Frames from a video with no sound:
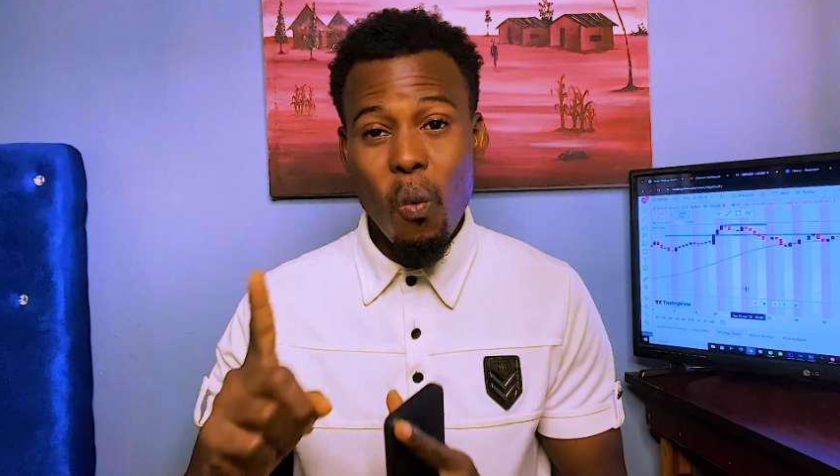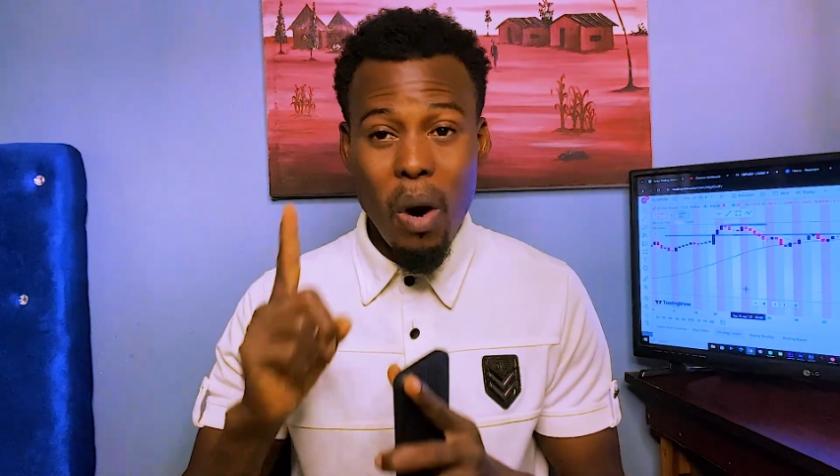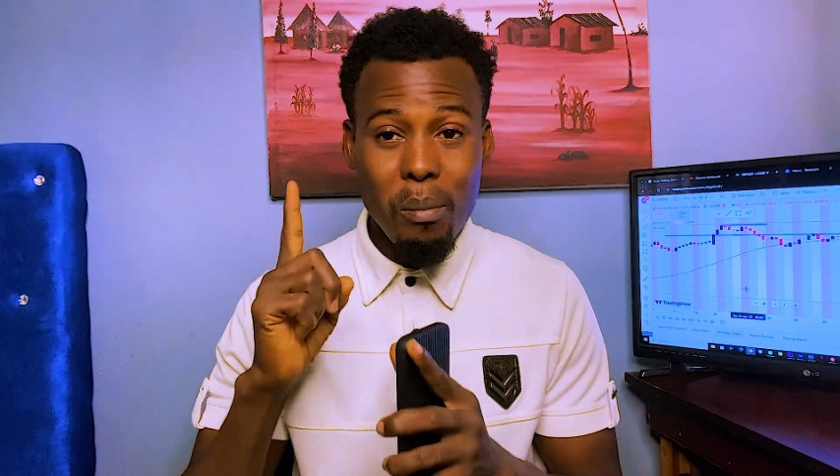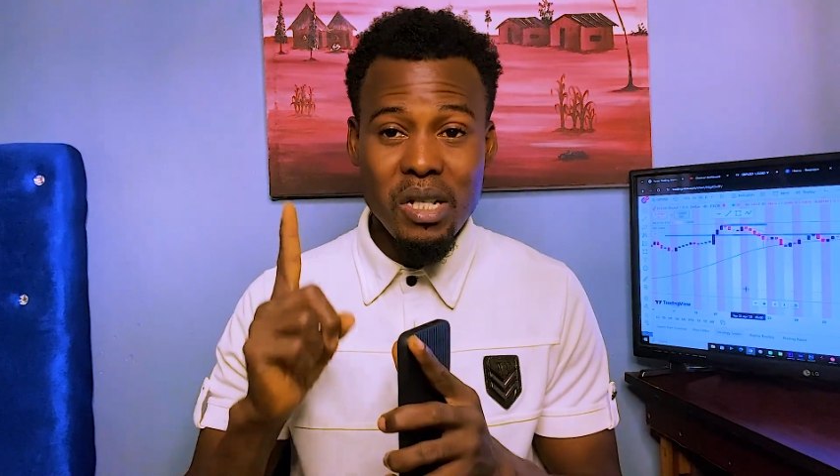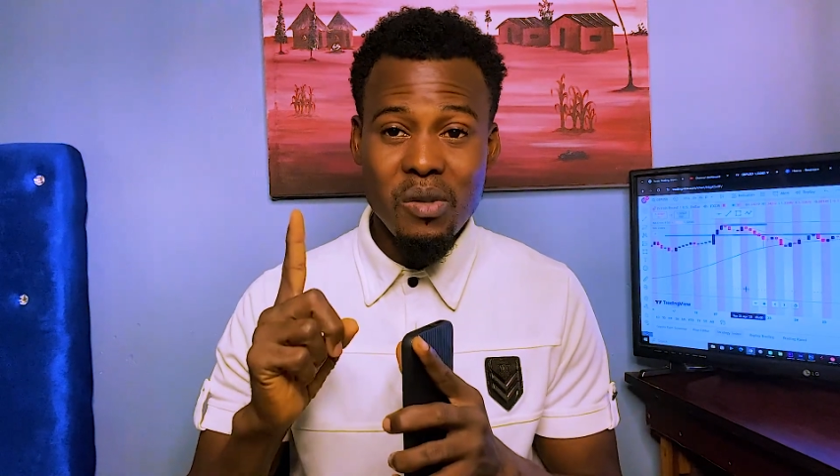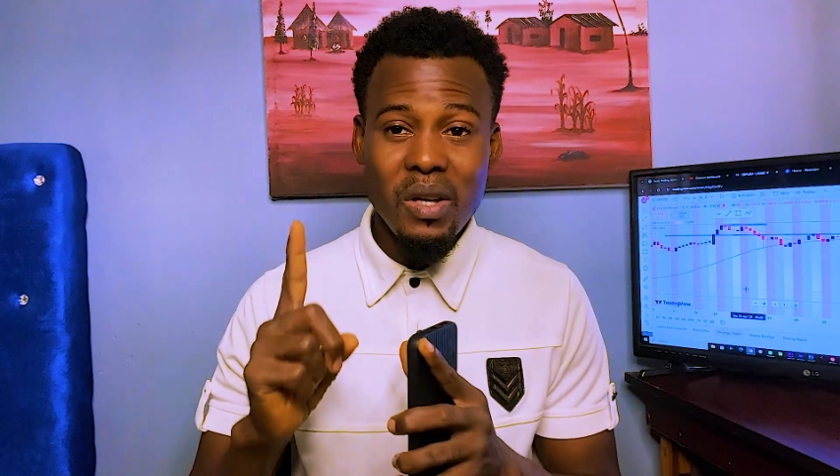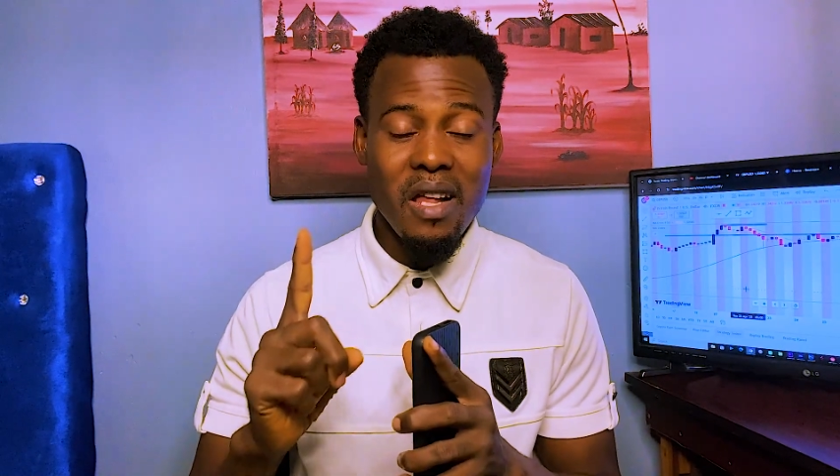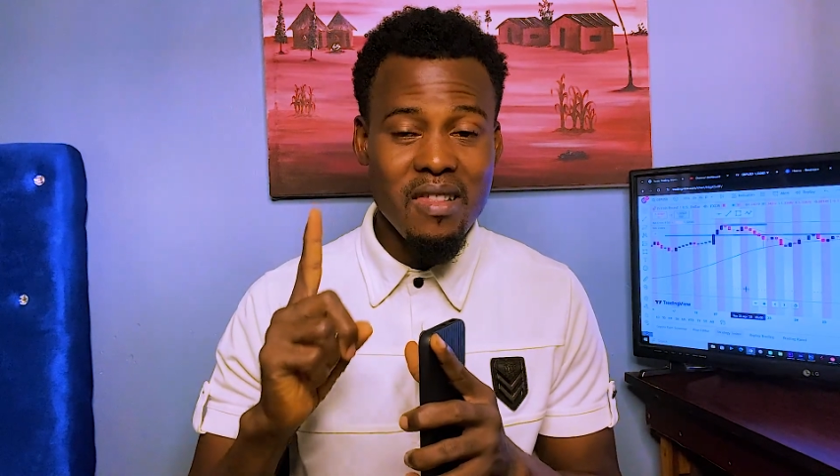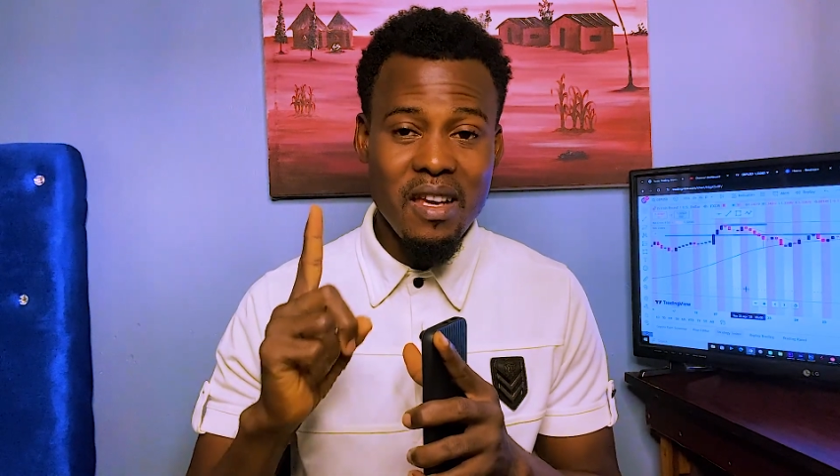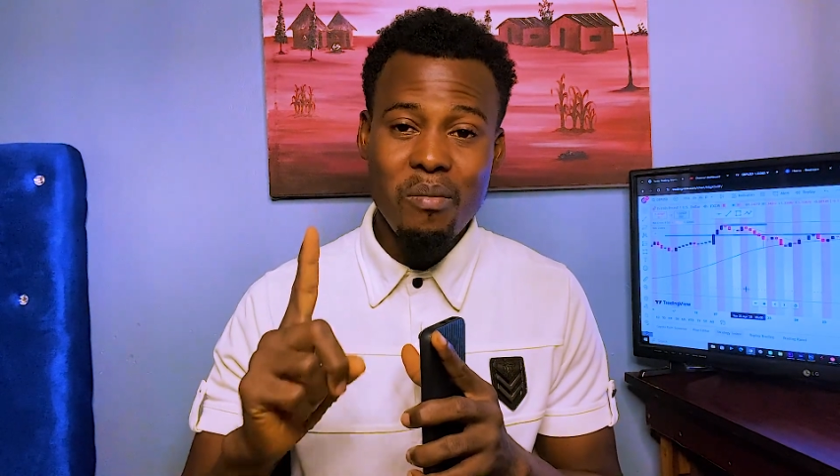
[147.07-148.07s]
one particular
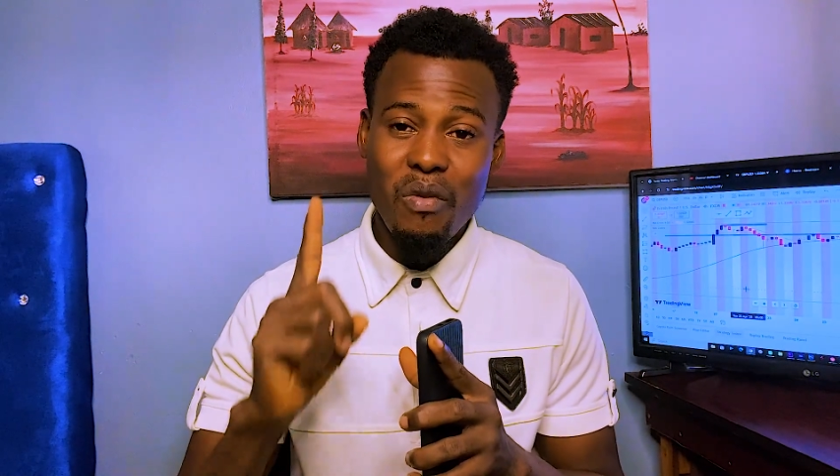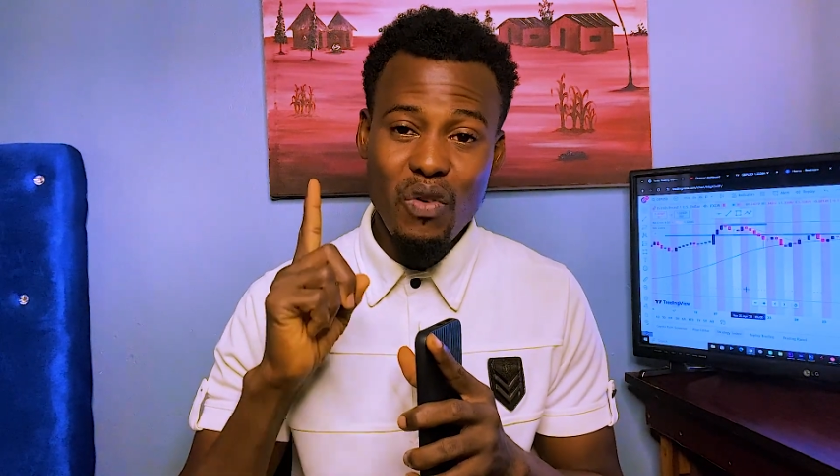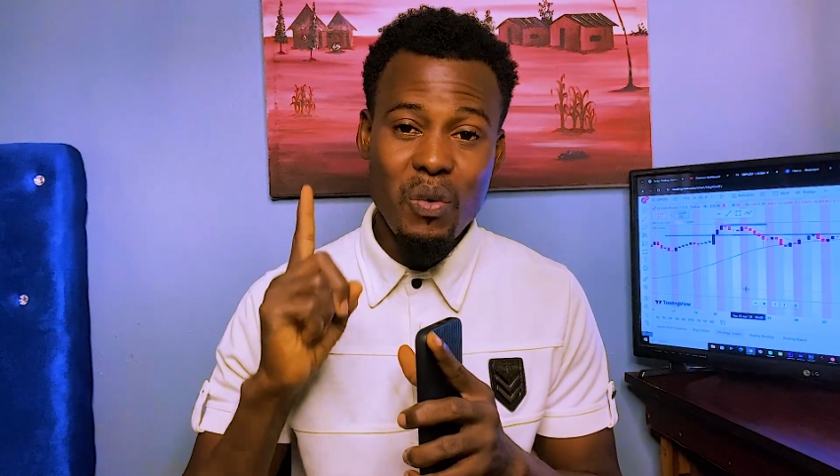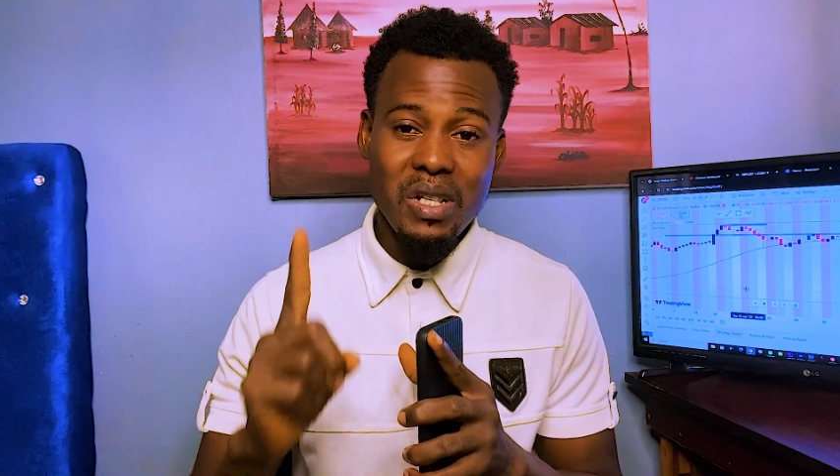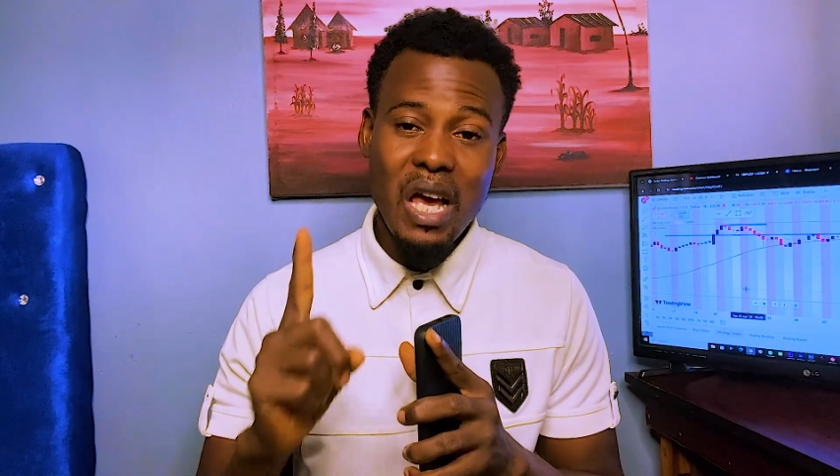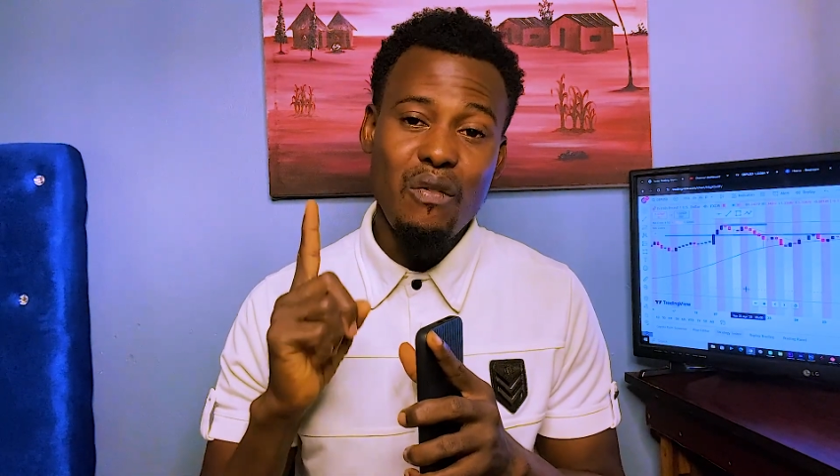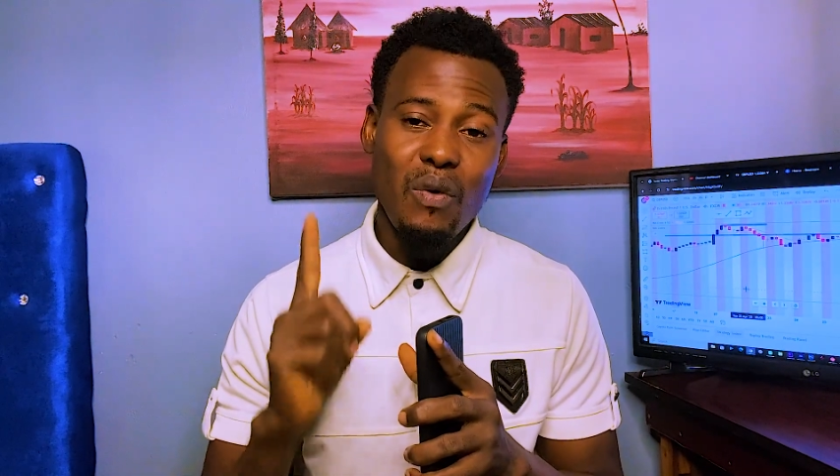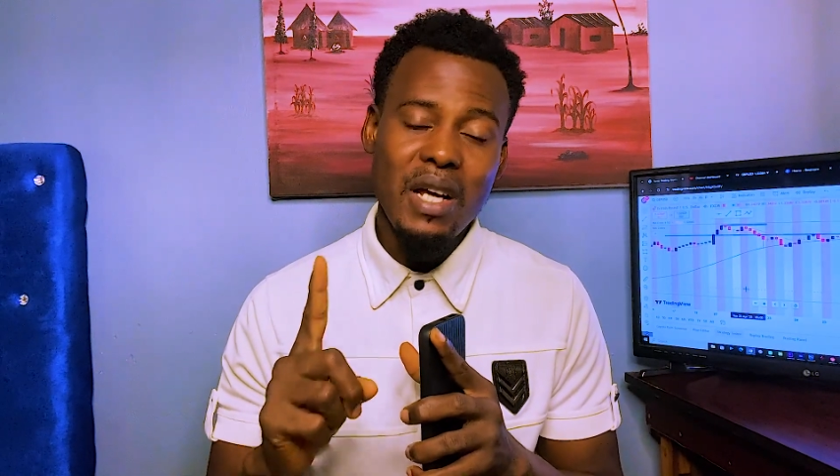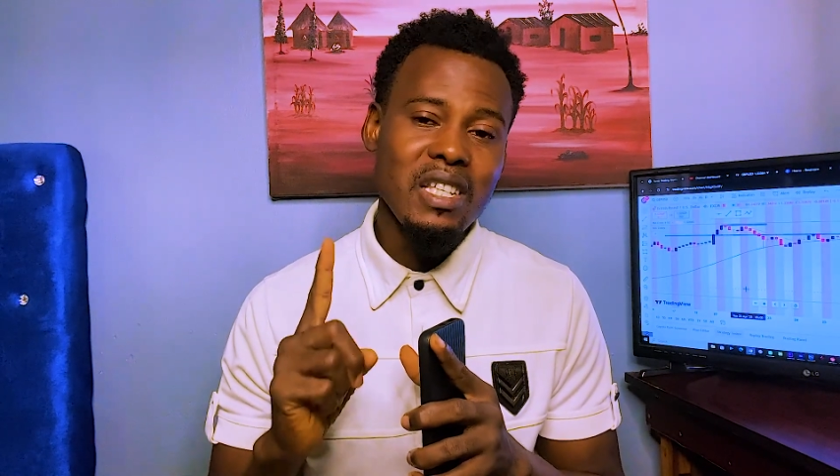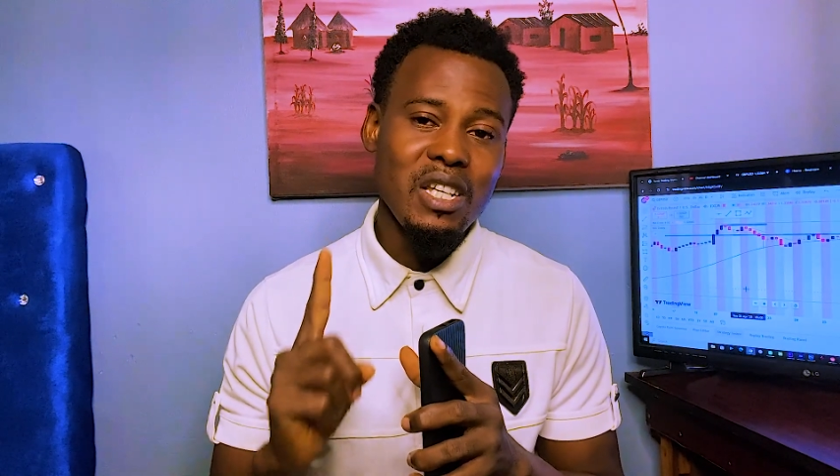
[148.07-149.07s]
thing before we dive right